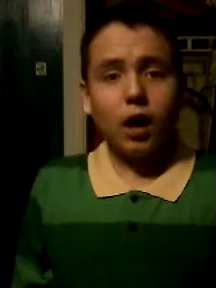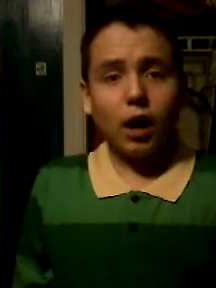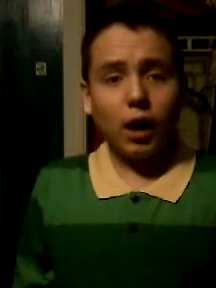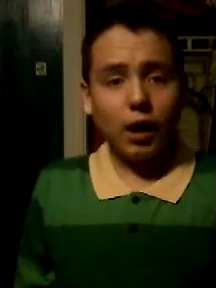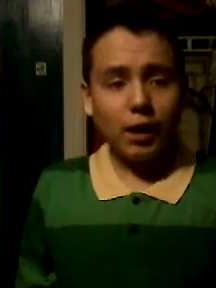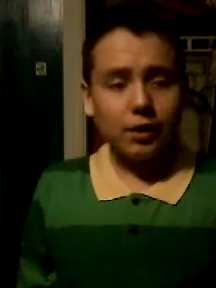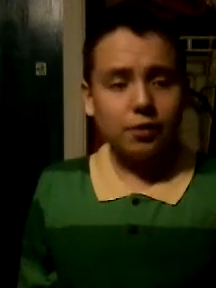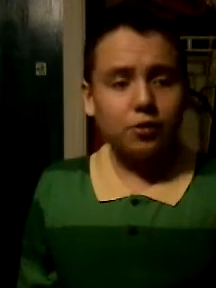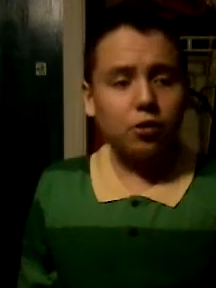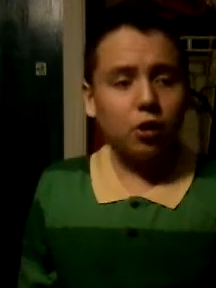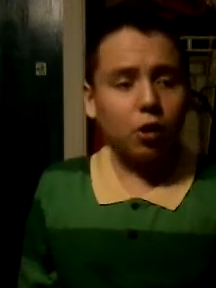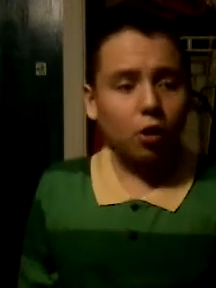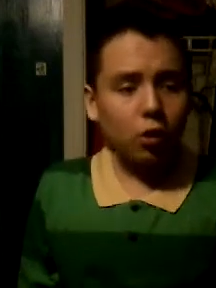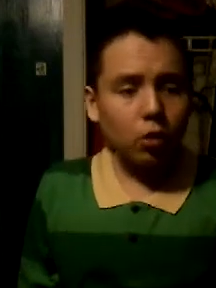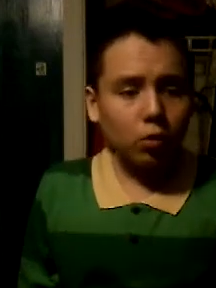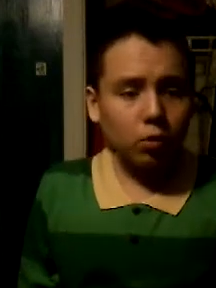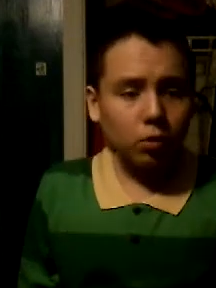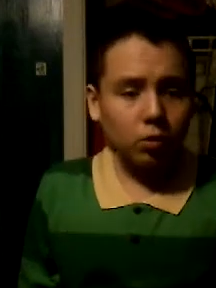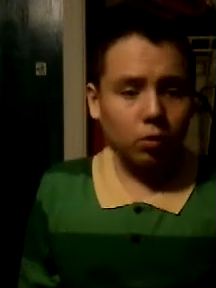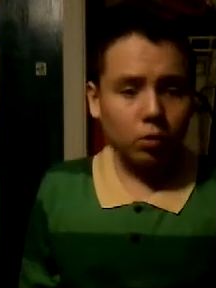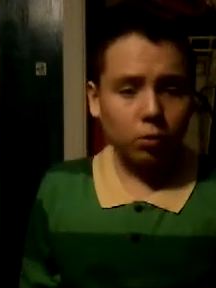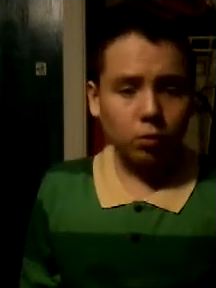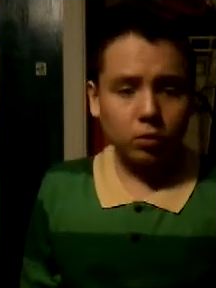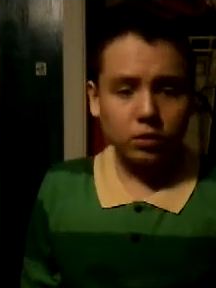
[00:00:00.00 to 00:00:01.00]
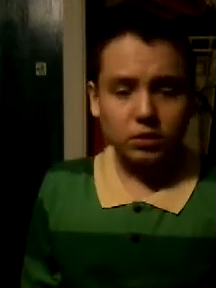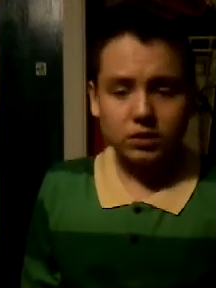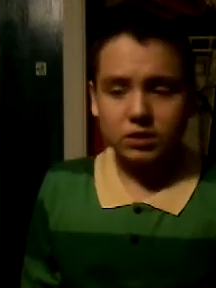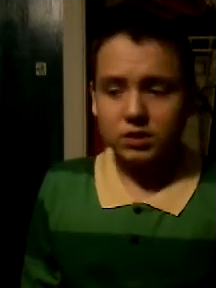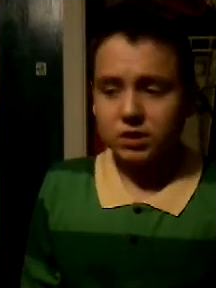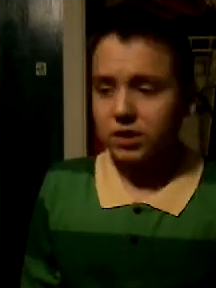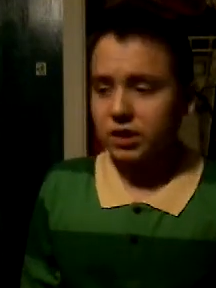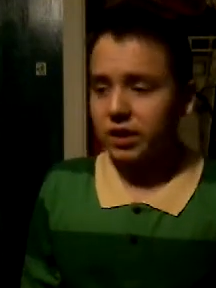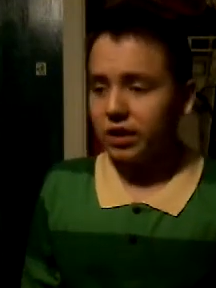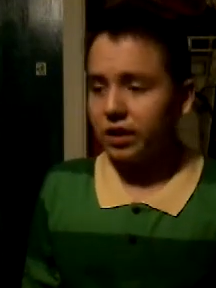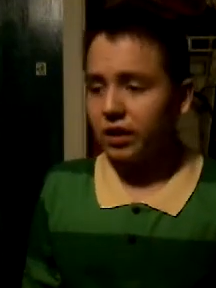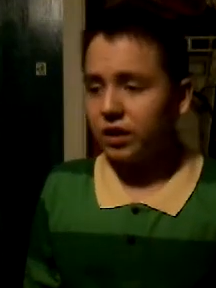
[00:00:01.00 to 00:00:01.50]
I know it
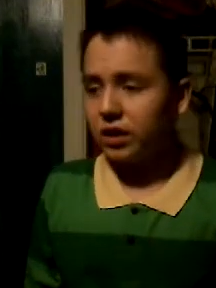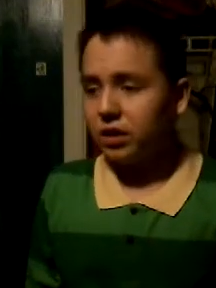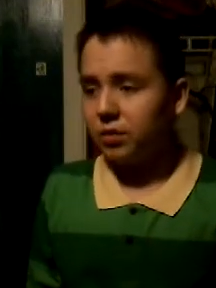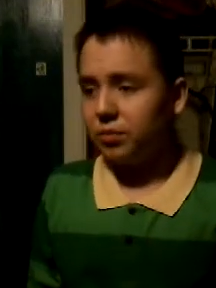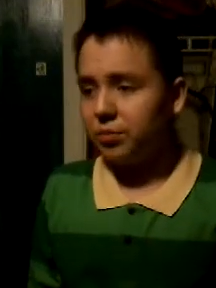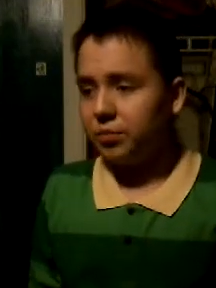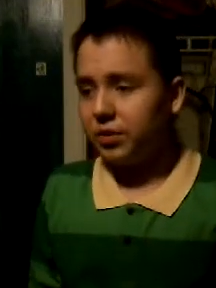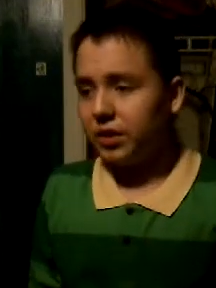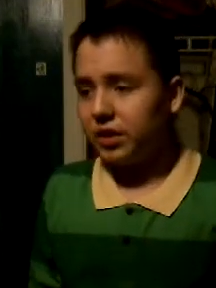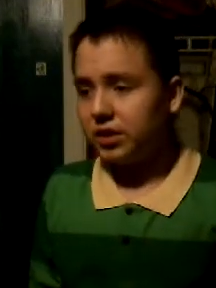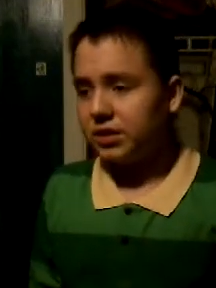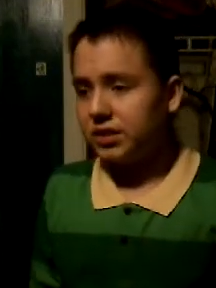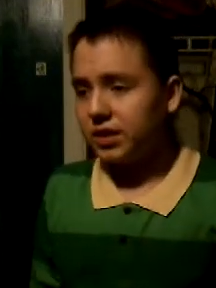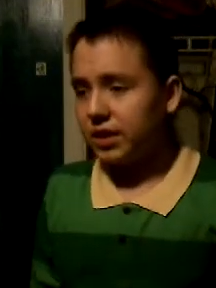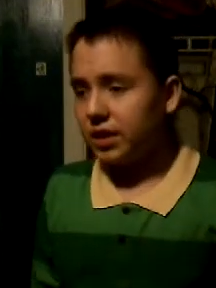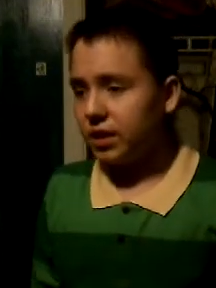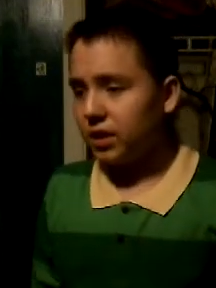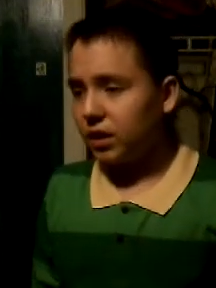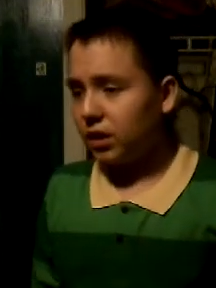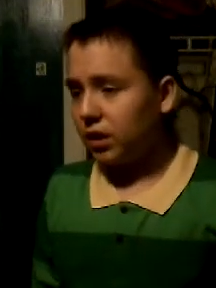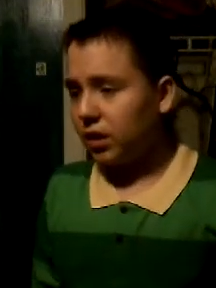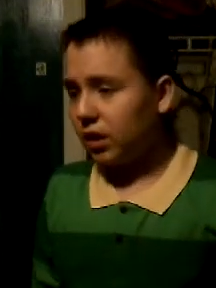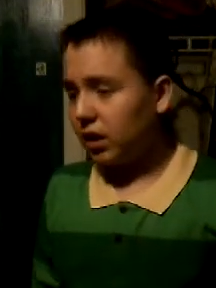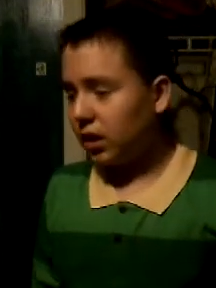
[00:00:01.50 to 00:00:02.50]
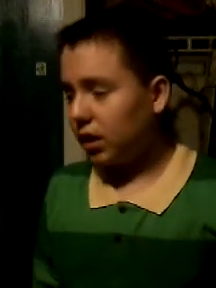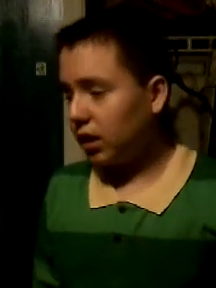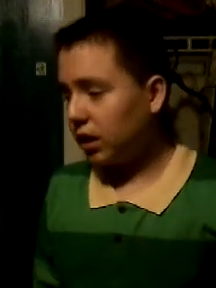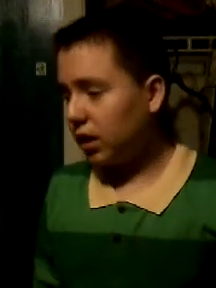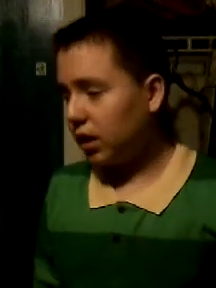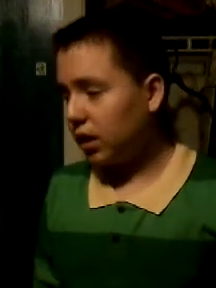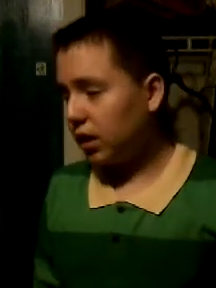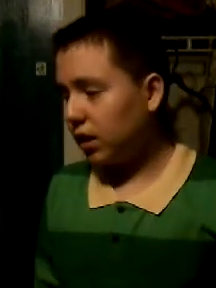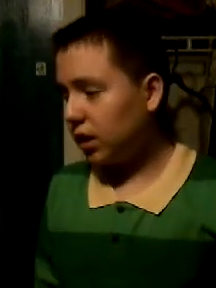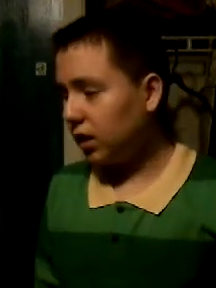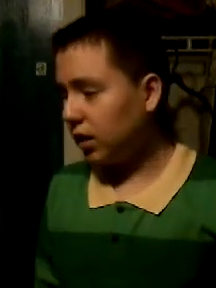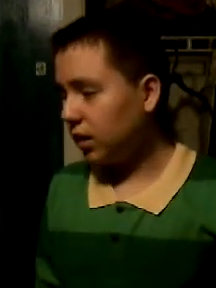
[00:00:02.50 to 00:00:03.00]
was kind of busy
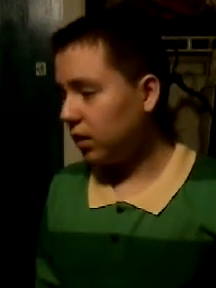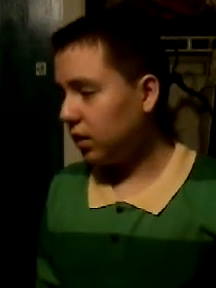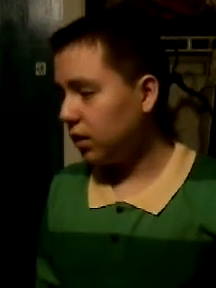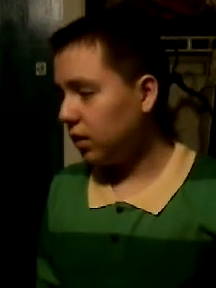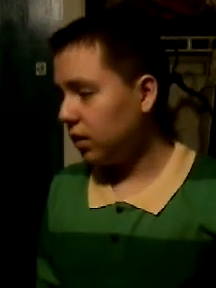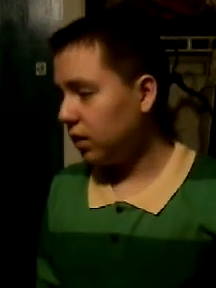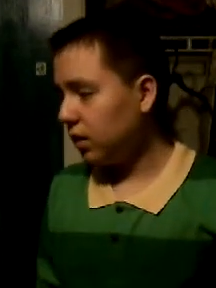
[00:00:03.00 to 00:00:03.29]
for